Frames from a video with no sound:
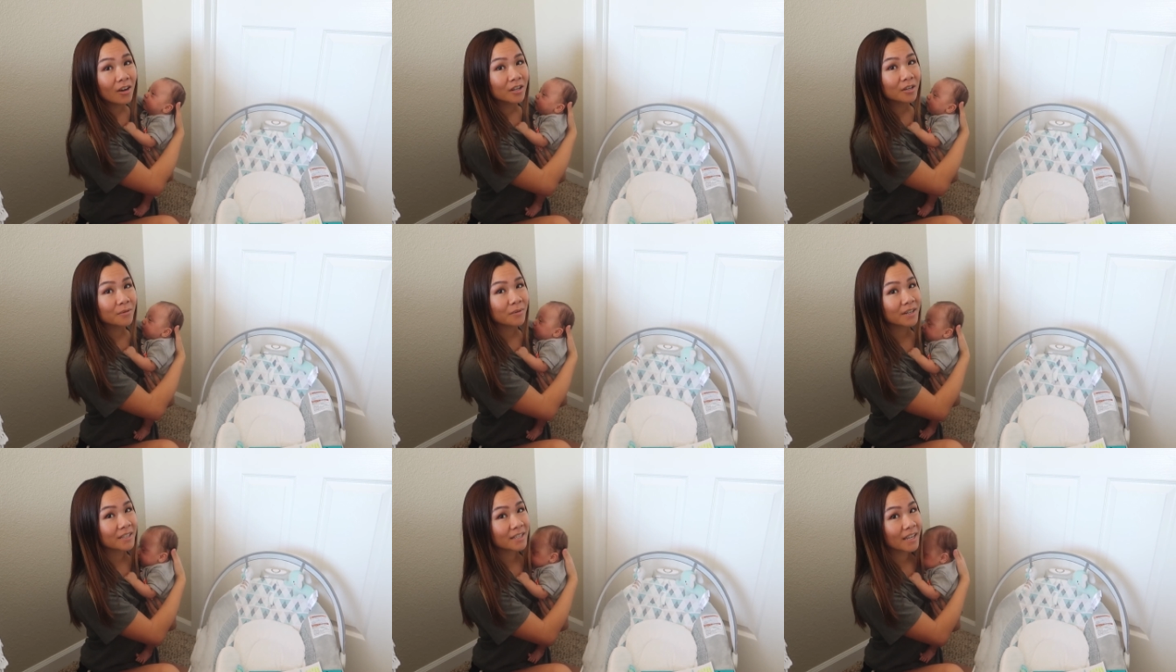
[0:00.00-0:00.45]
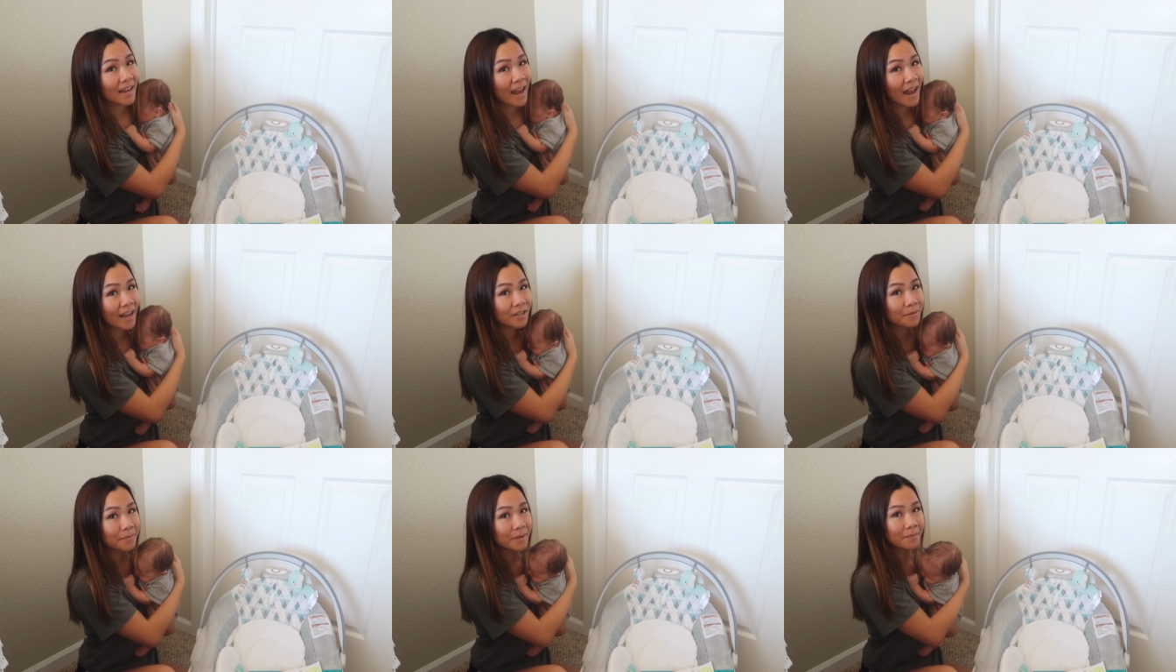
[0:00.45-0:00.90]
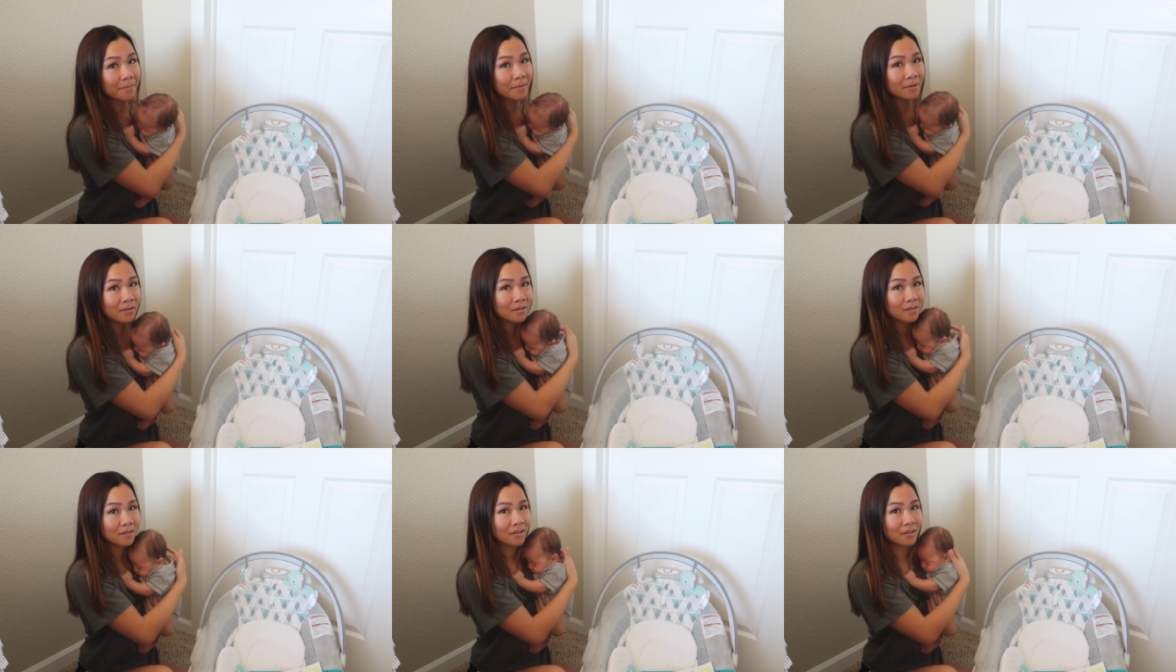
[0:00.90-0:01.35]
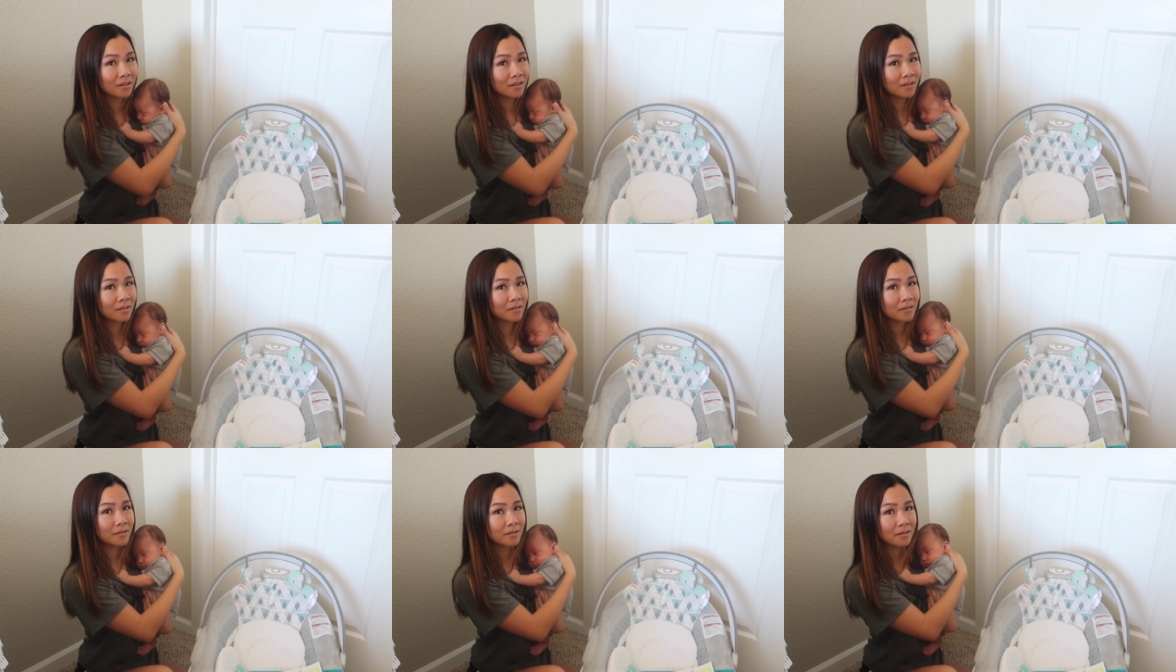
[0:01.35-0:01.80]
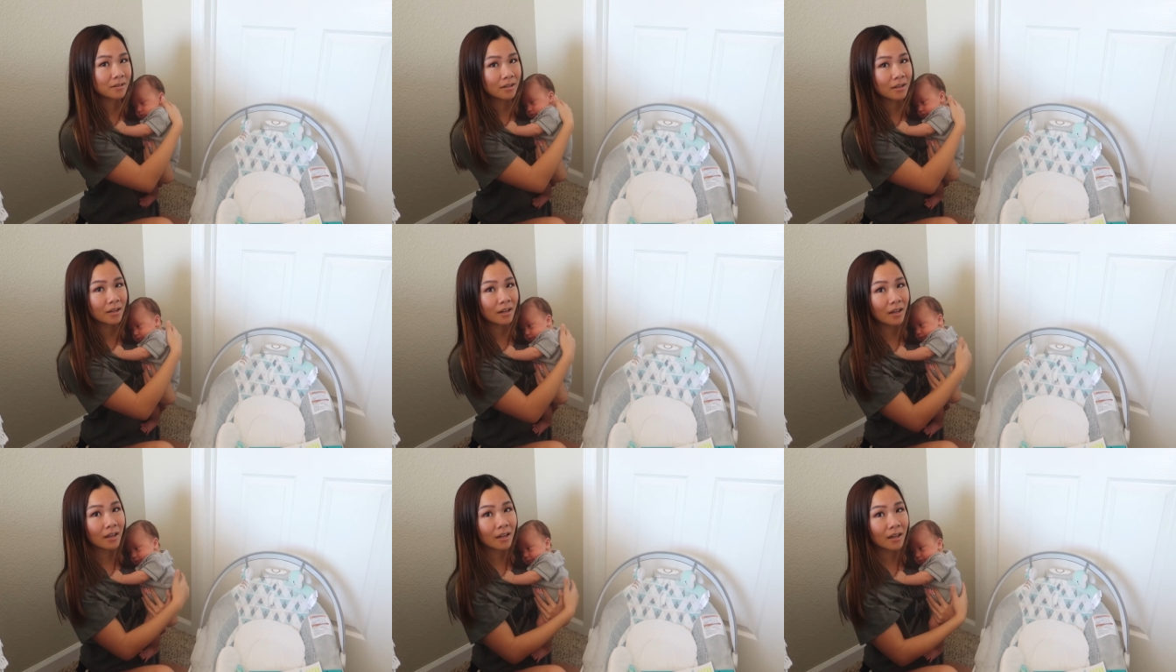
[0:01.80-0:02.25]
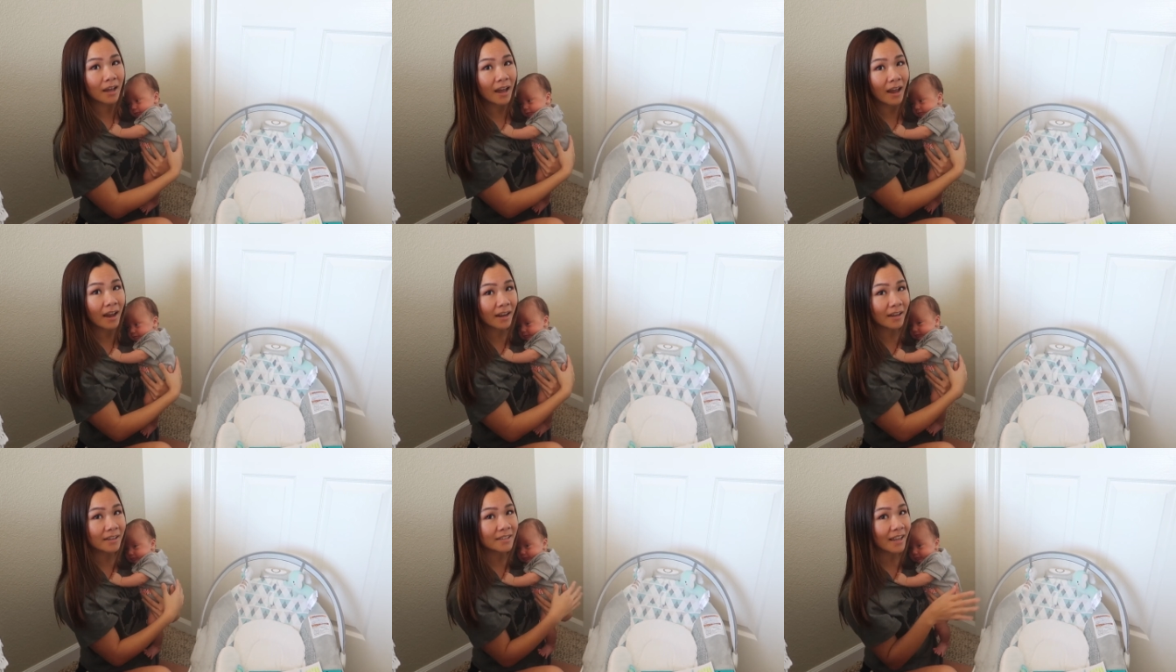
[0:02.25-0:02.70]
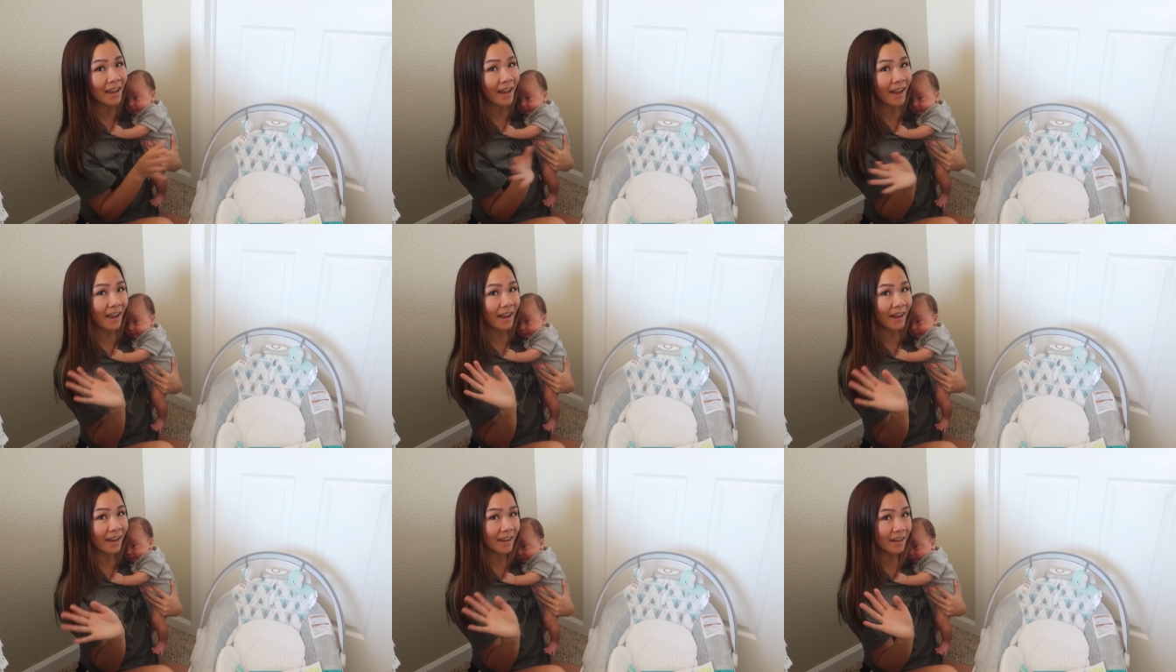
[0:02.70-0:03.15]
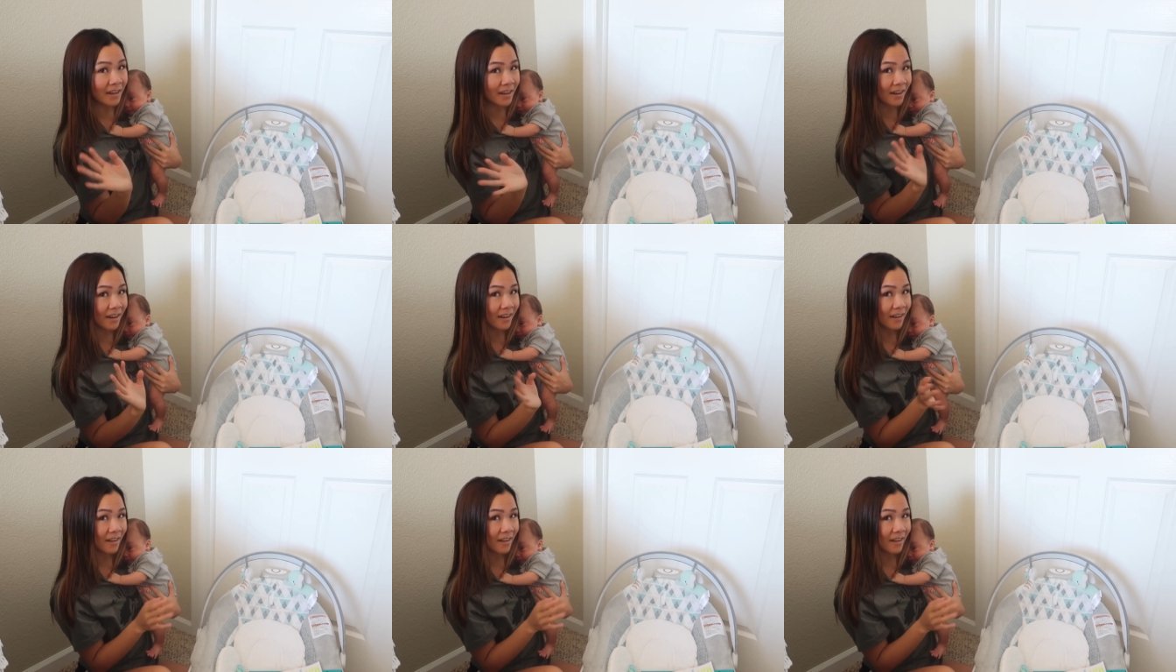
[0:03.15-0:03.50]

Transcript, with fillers: You want to say hi to people? Hi, say hi.